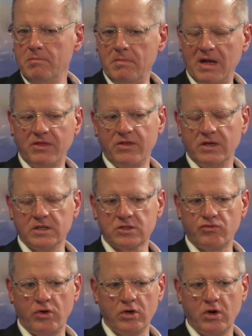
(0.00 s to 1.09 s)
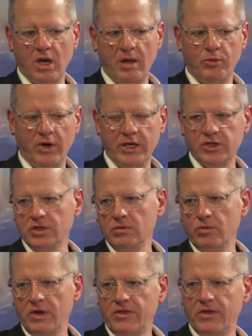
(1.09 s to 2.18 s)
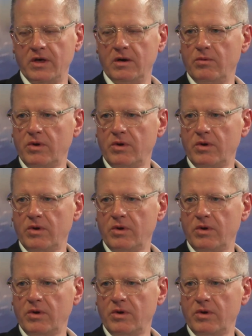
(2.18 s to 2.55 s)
months in a strong collaboration with